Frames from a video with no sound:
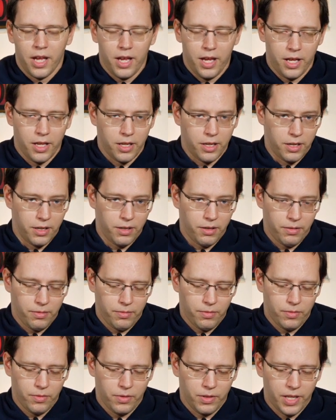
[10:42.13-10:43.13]
And
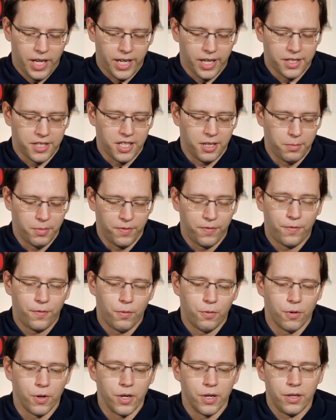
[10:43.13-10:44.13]
like I said
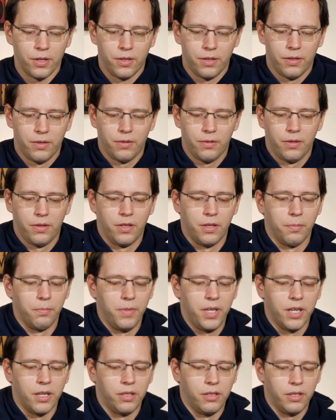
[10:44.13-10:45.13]
before, the
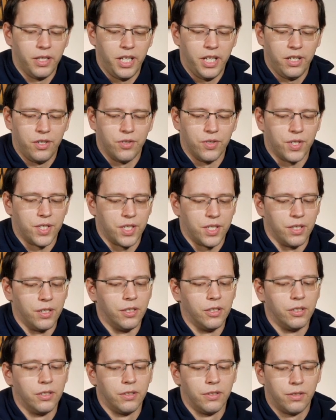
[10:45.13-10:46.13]
middle,
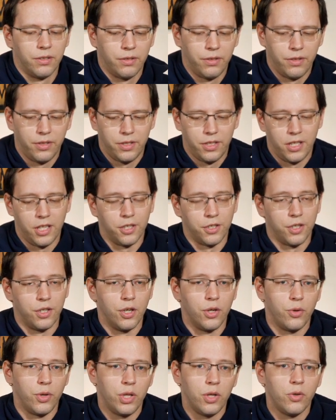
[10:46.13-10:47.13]
Yggdrasil, there's
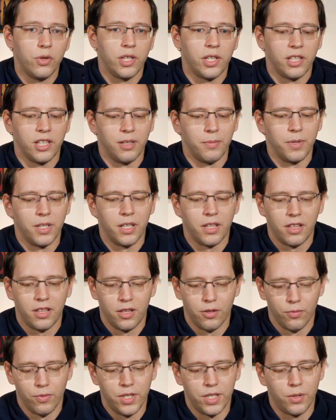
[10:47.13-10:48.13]
no unit limit.
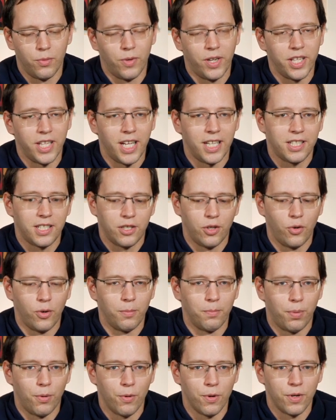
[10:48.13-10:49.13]
The reason why that's so
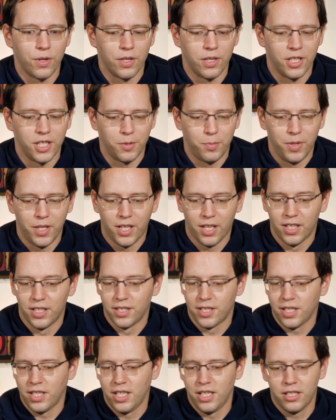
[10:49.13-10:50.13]
important is
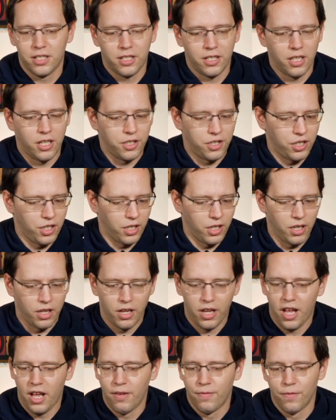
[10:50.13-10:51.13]
because it's touching
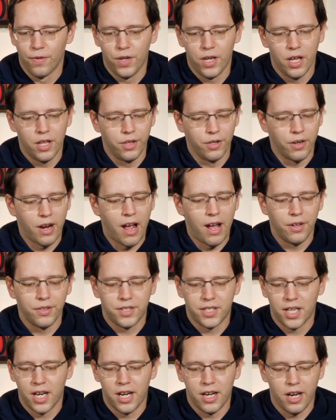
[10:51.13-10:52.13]
every other
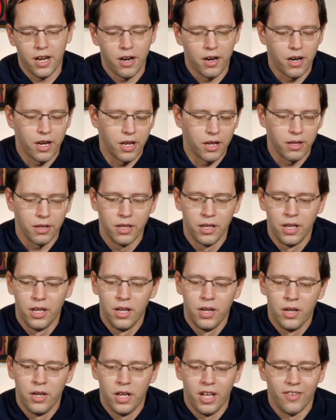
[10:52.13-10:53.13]
outside area.
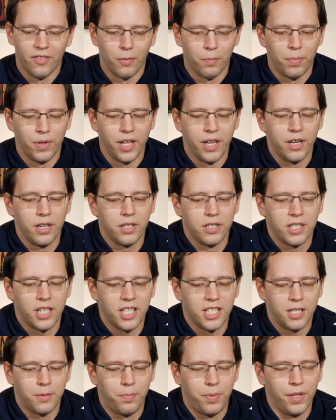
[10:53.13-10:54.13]
If a player
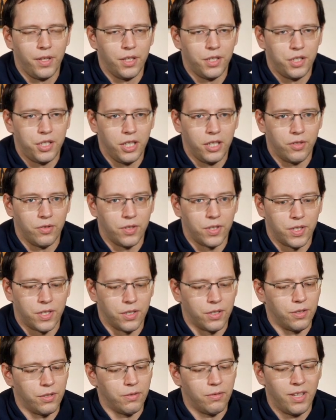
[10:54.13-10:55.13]
decides to pillage
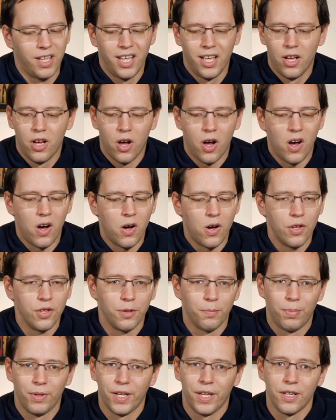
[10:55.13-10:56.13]
Yggdrasil, all
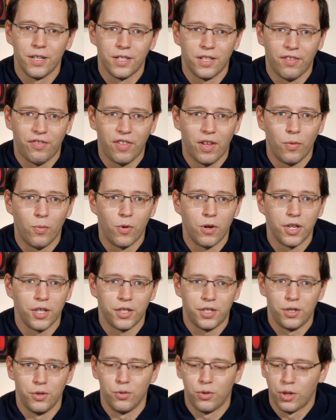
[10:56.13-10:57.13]
the players, if they
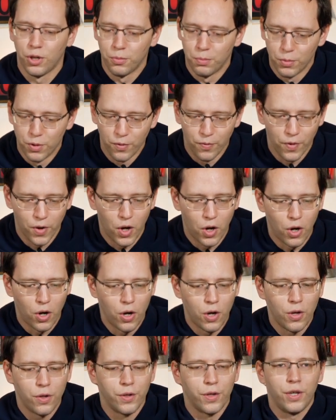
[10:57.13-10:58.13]
wanted to, could move
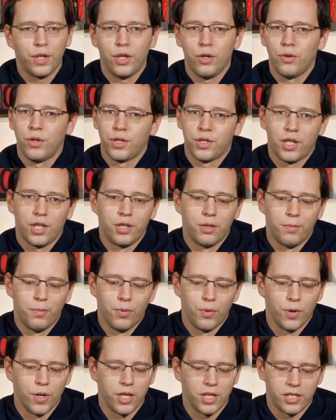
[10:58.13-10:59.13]
all their units on the
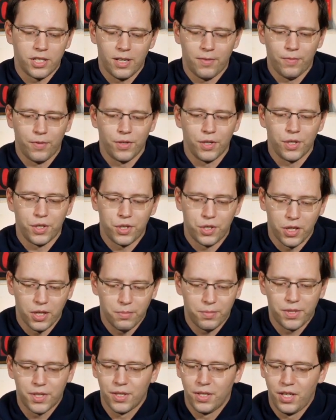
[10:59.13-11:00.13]
board, except for their
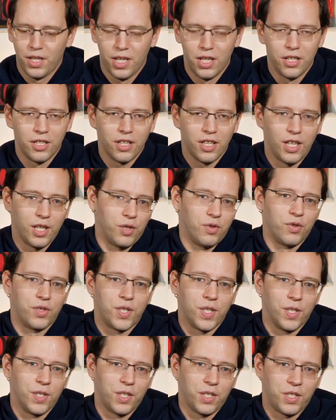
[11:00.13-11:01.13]
ships, into
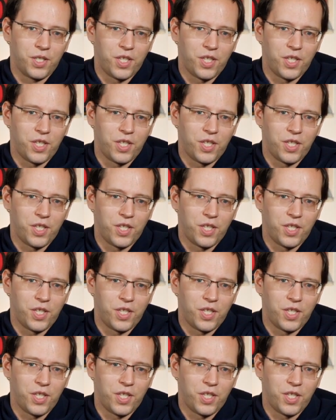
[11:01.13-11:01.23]
Yggdrasil to